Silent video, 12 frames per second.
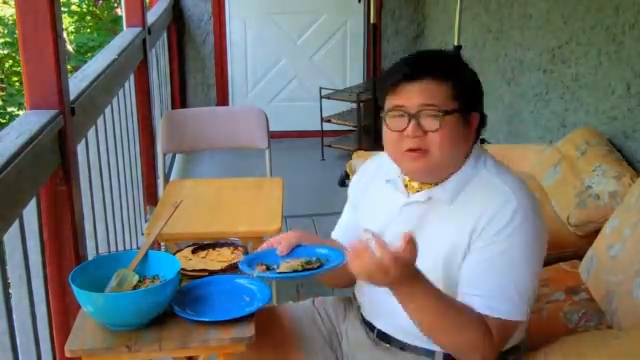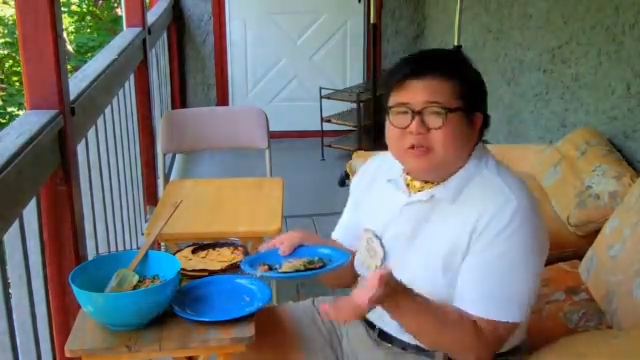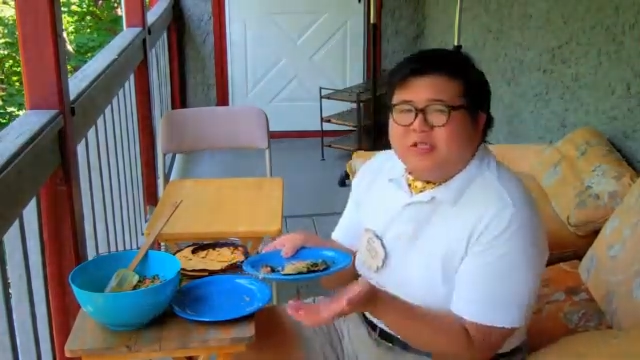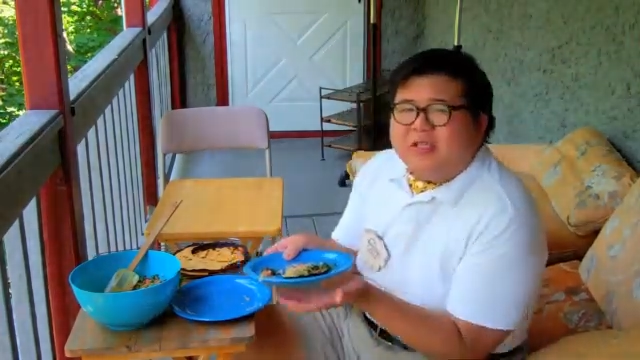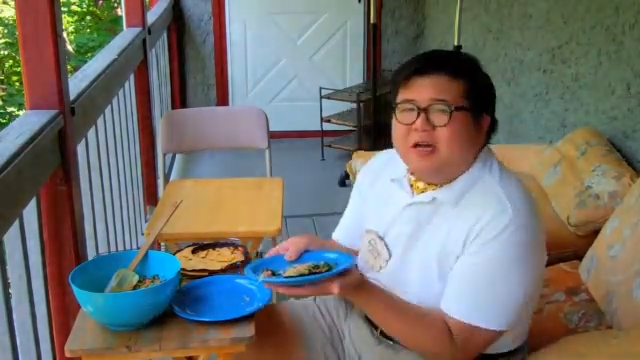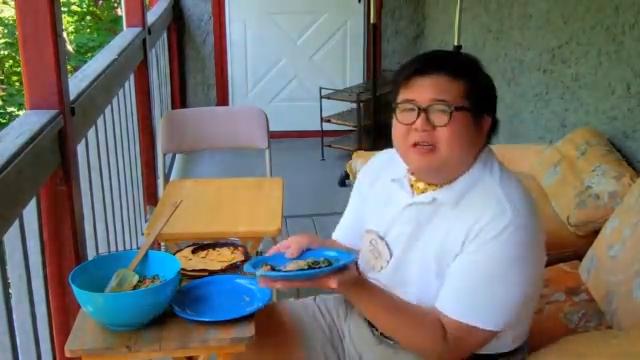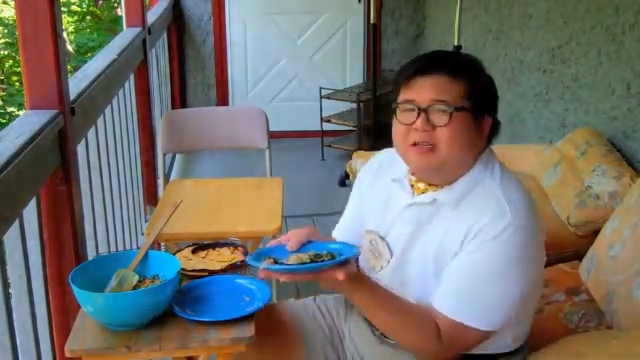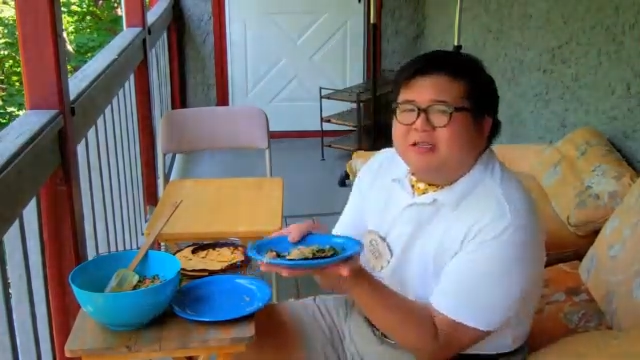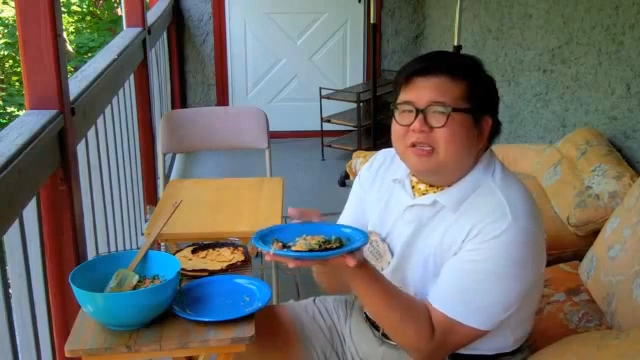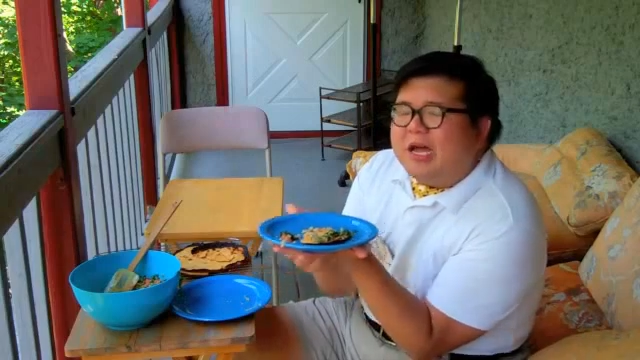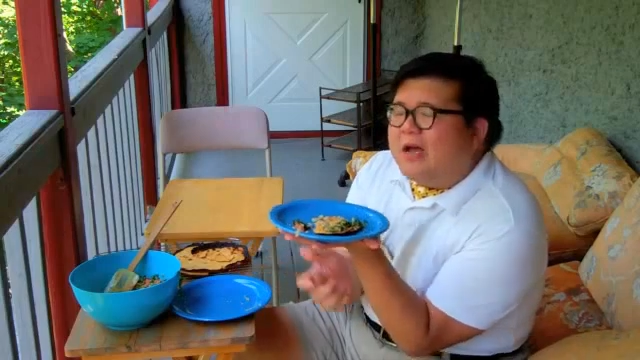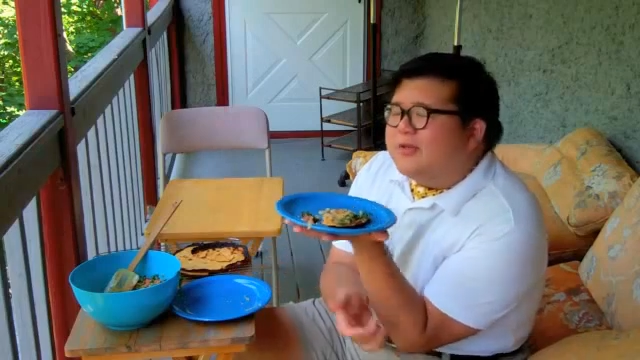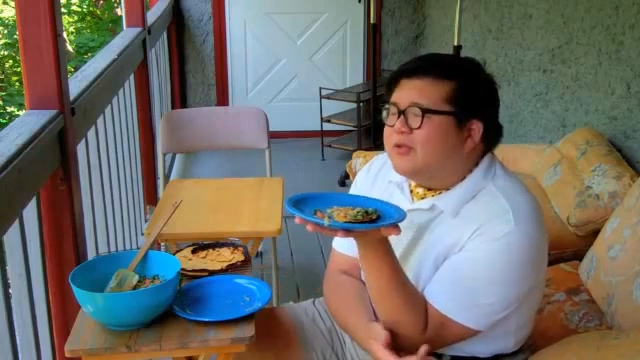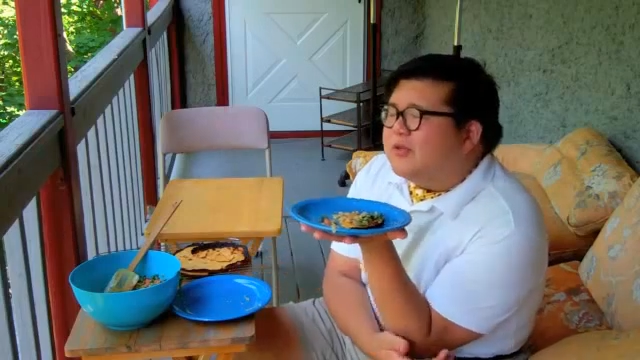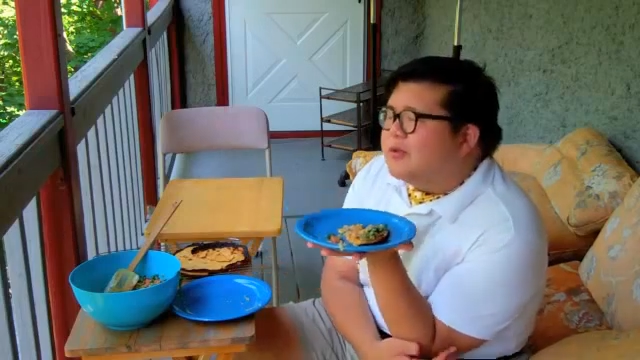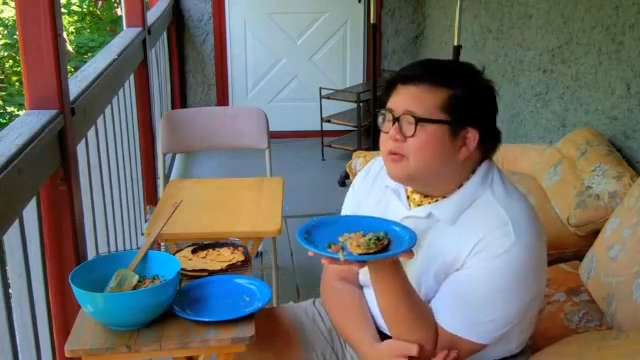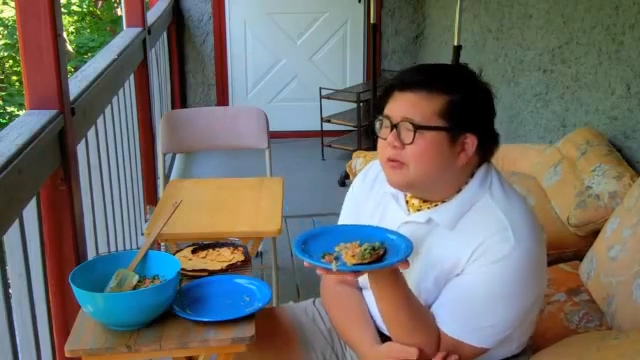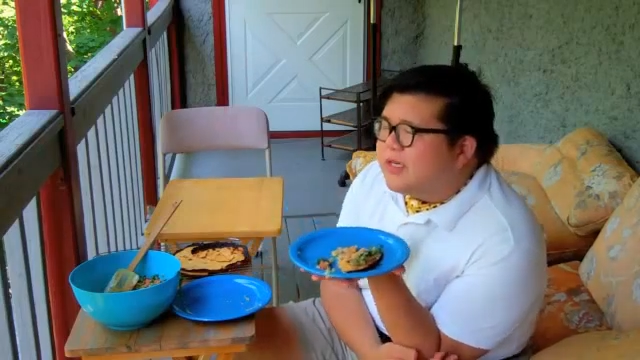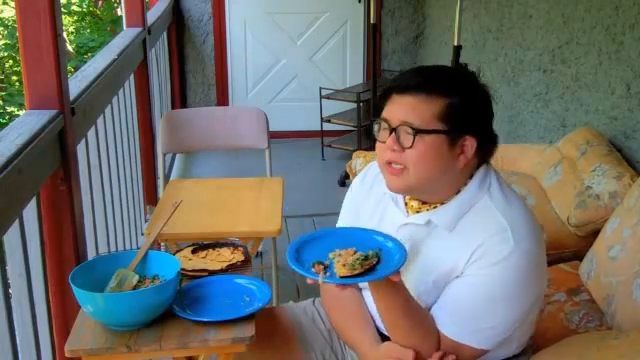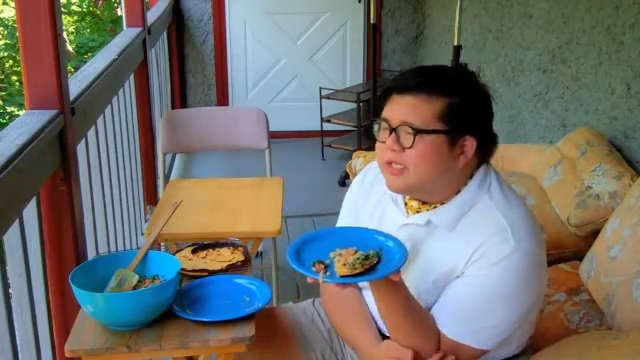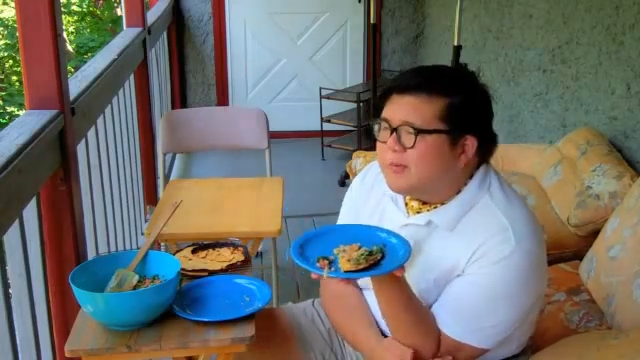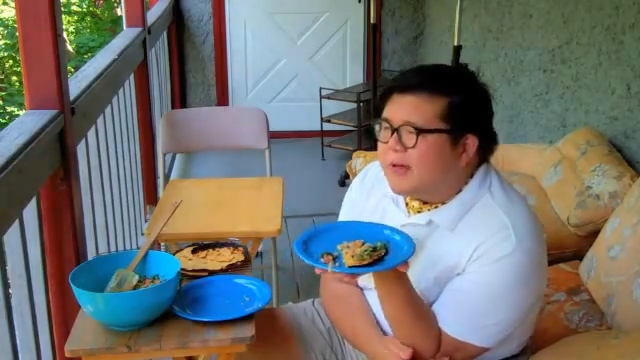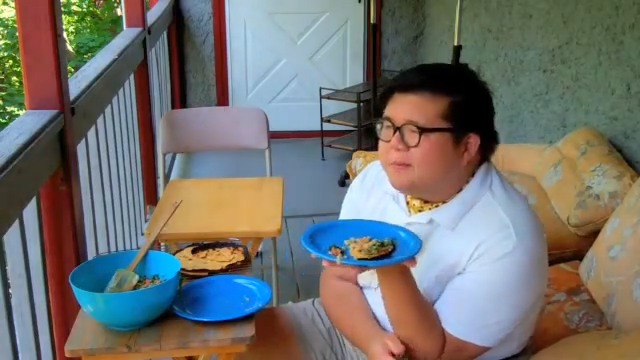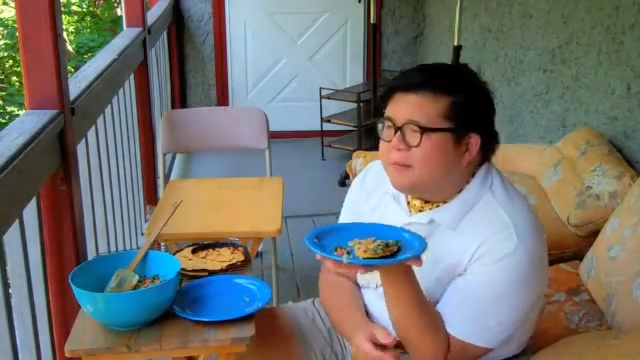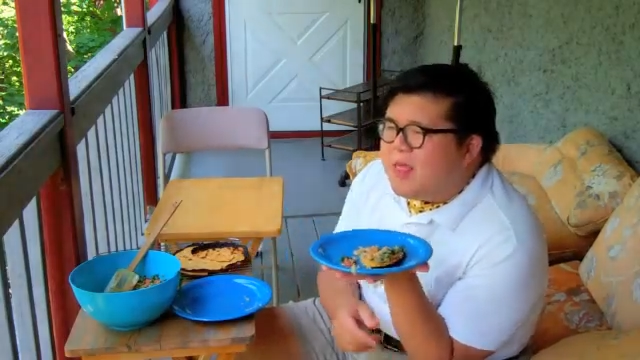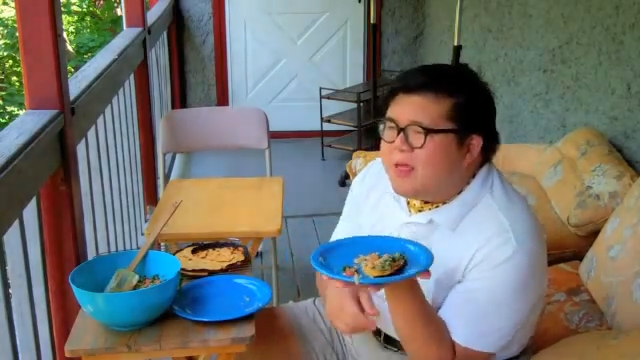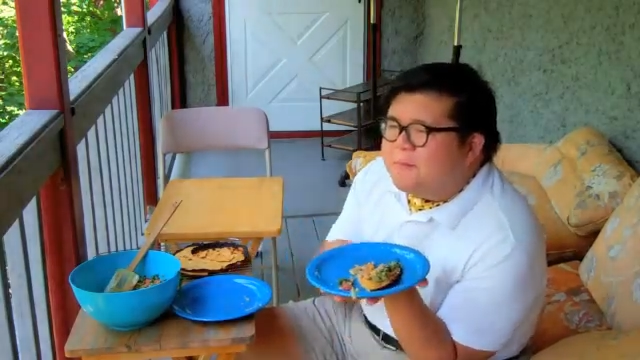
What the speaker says: The socca is nice and crisp, and